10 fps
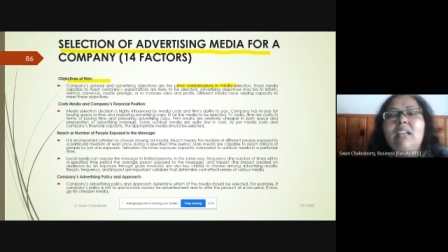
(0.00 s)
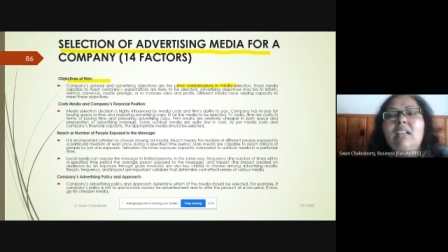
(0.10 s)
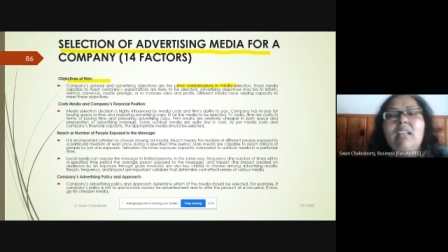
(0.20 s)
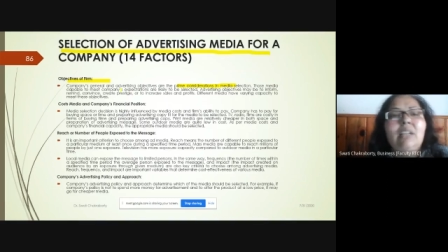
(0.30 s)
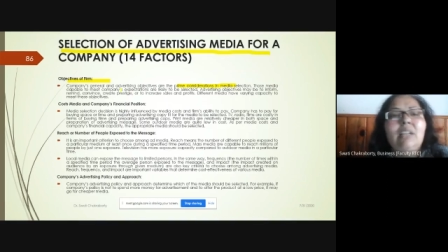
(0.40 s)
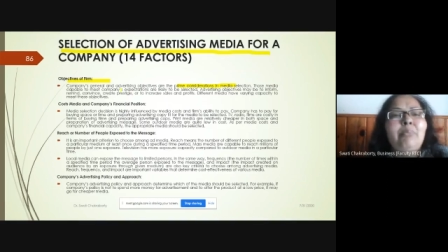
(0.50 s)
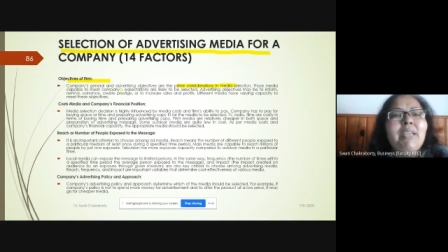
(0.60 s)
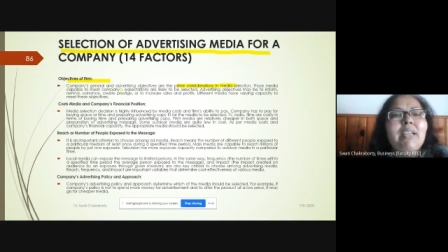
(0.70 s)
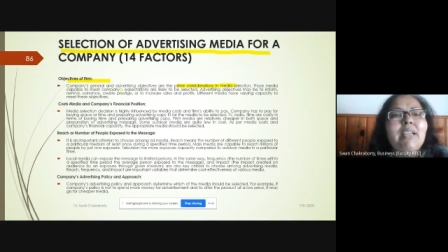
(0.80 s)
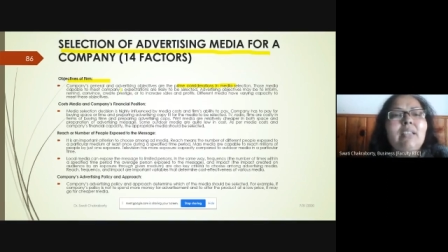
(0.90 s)
media
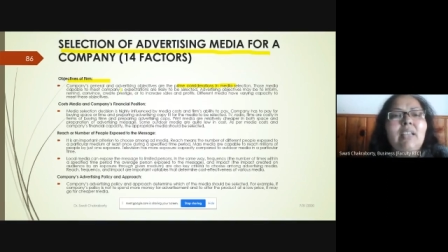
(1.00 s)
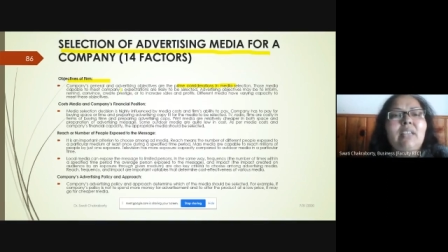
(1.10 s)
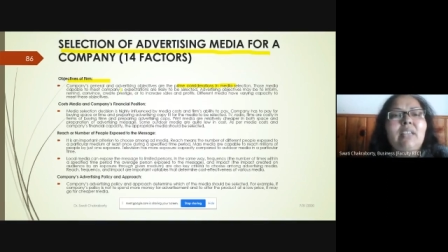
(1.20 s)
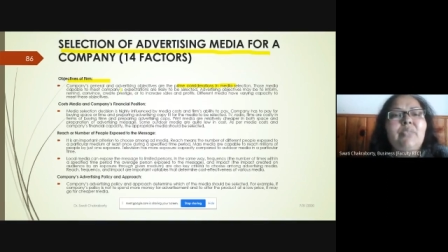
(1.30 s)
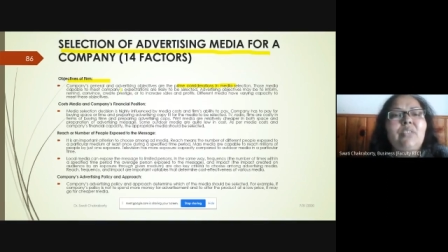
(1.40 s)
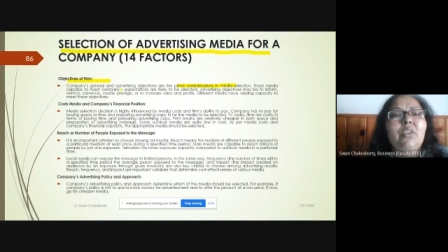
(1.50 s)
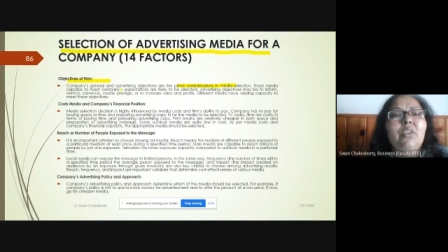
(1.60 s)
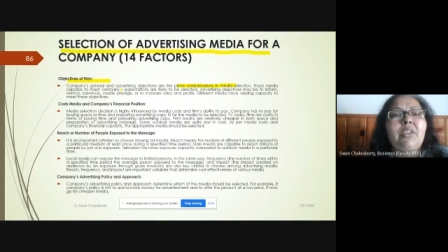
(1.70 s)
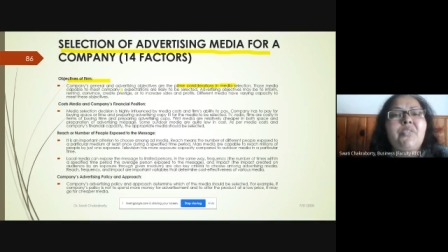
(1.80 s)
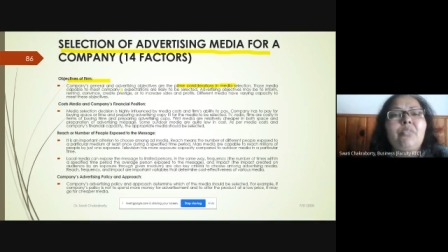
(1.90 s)
that we are talking of
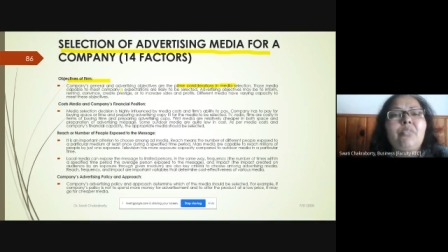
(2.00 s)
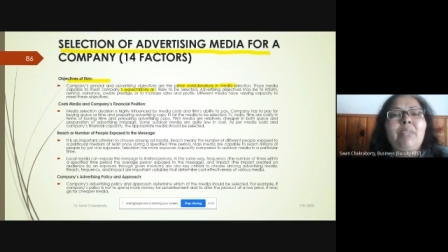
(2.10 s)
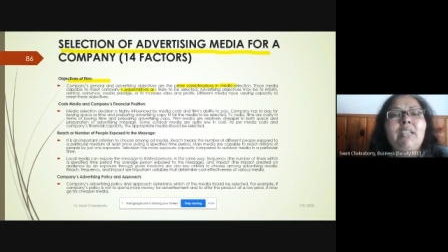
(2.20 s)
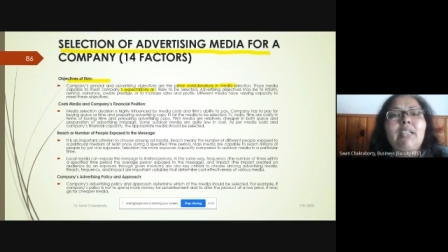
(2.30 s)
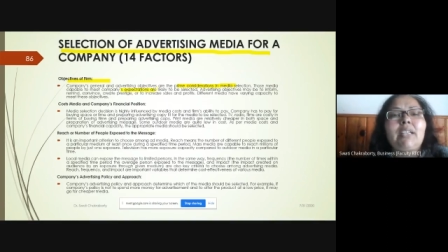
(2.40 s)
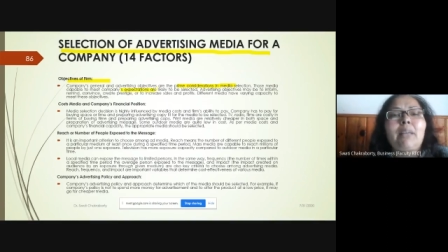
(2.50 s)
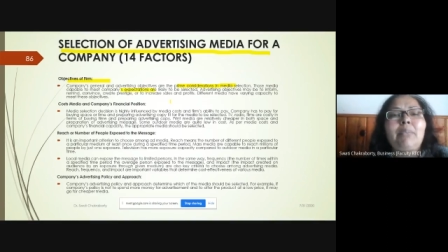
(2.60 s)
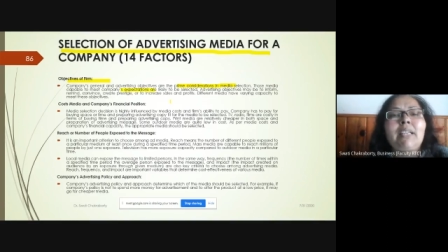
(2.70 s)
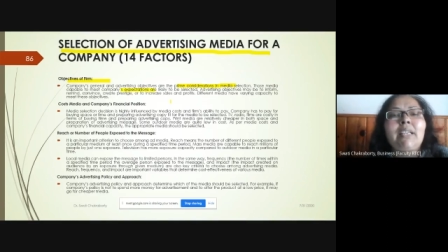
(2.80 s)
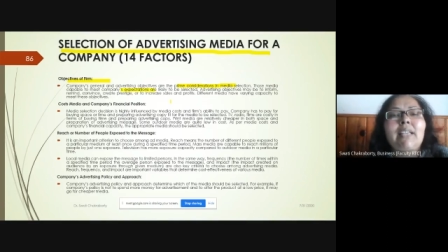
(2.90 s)
should meet the company's
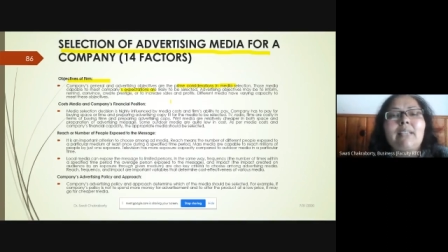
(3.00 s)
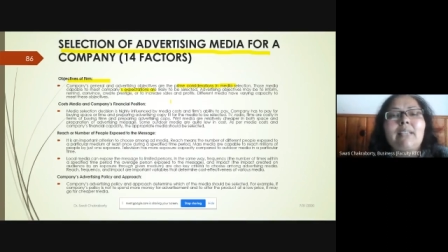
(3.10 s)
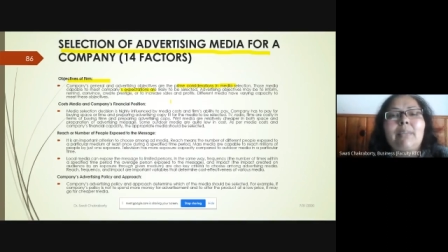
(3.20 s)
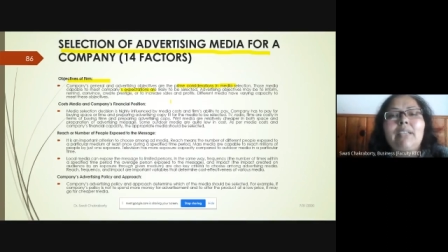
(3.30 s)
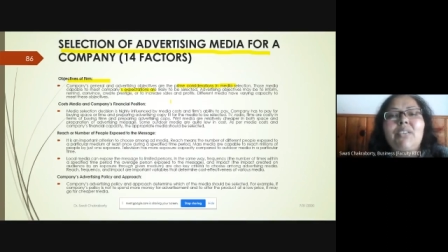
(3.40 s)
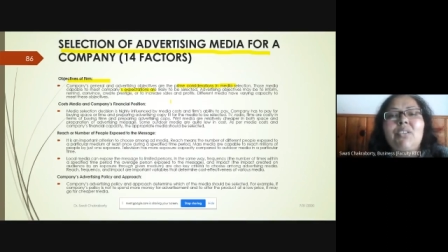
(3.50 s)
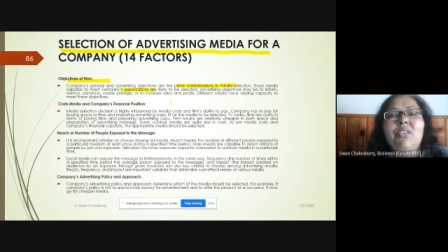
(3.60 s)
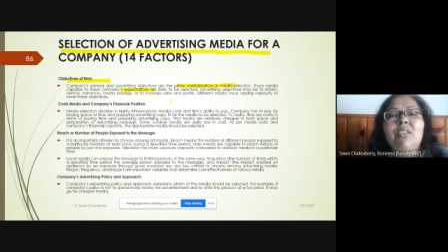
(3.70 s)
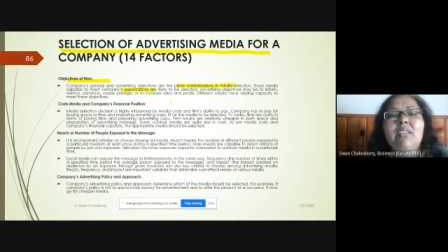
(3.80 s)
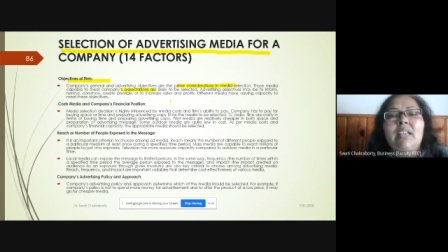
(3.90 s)
expectations,
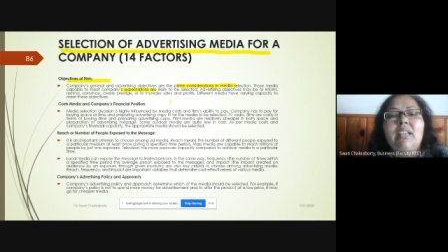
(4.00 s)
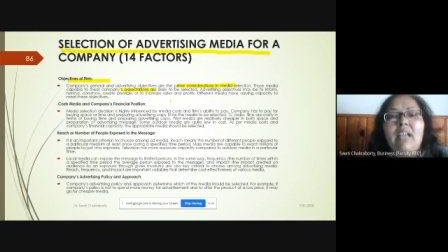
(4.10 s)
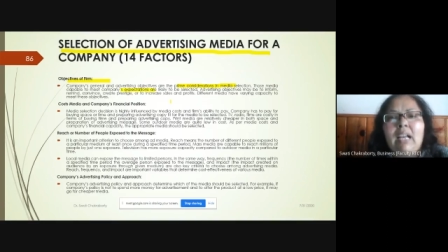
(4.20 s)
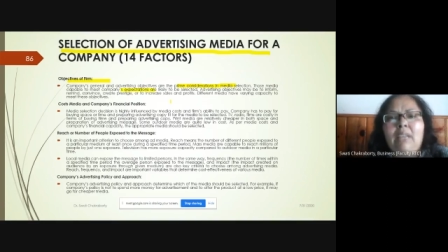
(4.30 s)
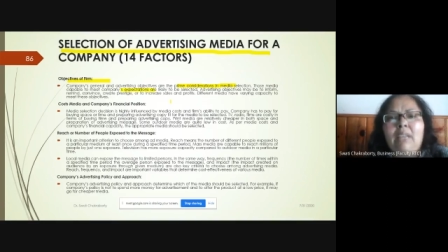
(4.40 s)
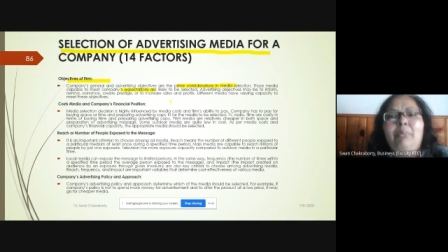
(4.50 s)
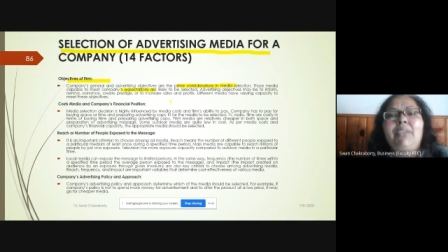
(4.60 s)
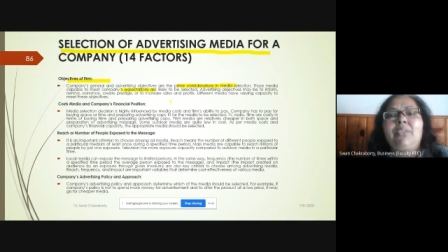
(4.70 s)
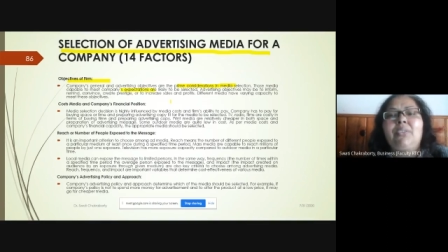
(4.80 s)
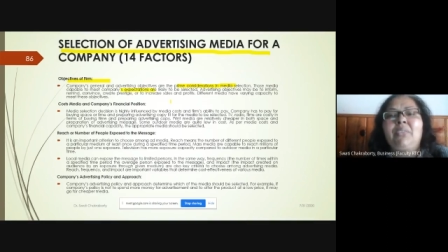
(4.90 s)
and based on
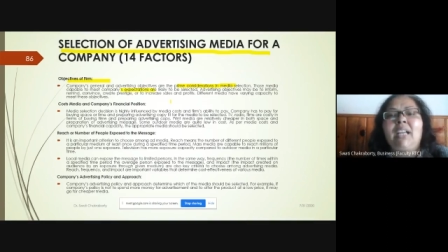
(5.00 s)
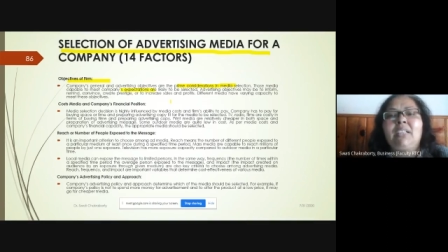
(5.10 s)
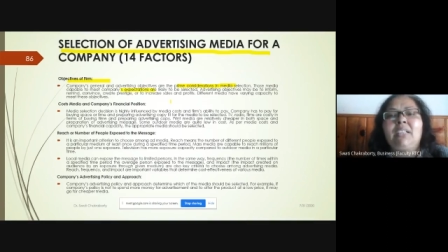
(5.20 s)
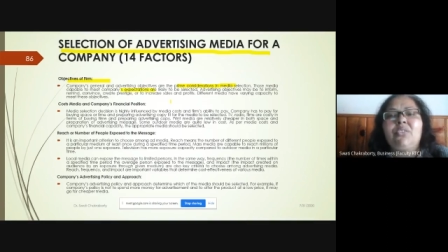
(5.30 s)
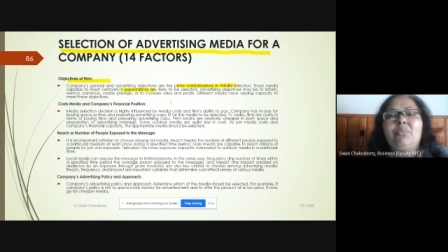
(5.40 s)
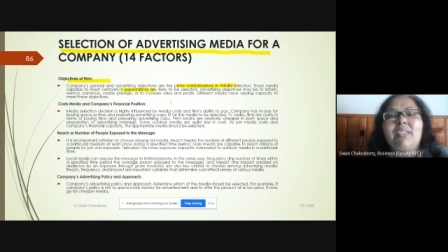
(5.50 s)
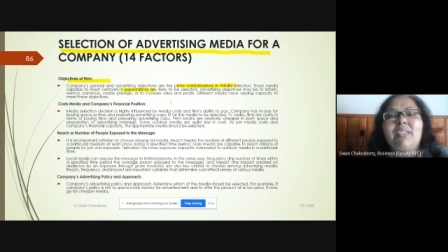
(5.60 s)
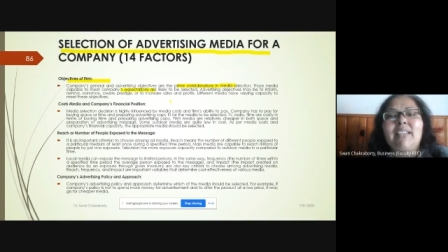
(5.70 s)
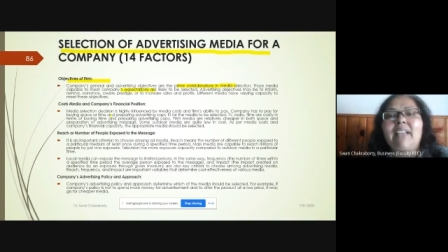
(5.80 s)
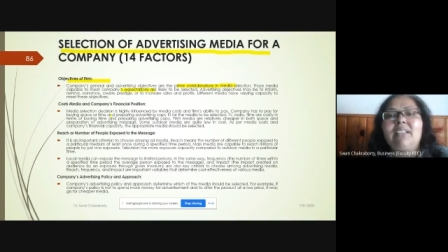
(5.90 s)
that it should be
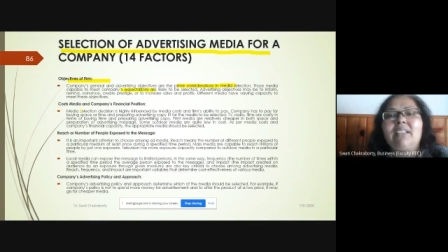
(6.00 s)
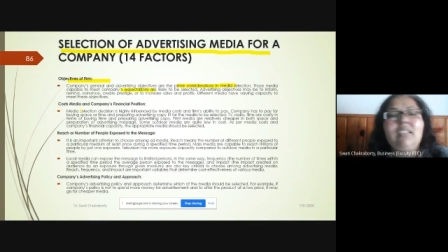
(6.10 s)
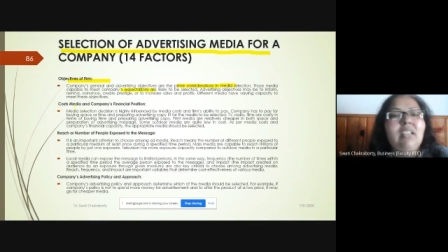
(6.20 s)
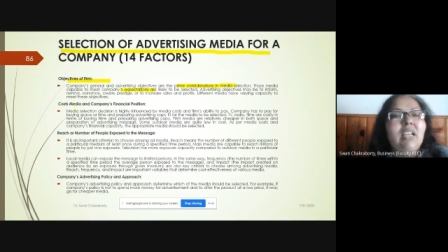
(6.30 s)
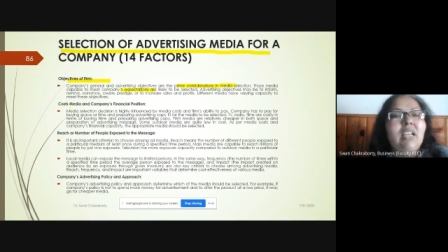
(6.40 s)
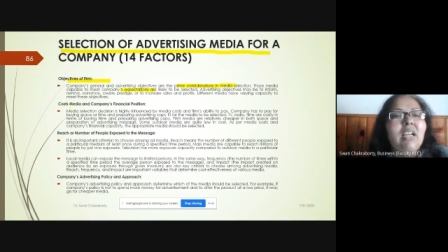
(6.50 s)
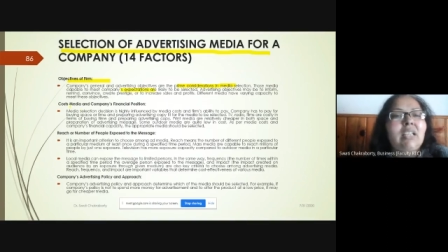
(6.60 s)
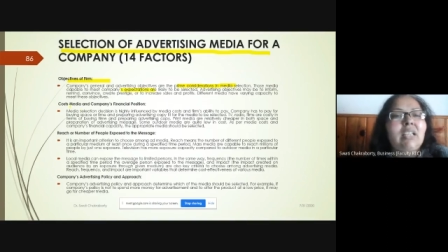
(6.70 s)
selected. Next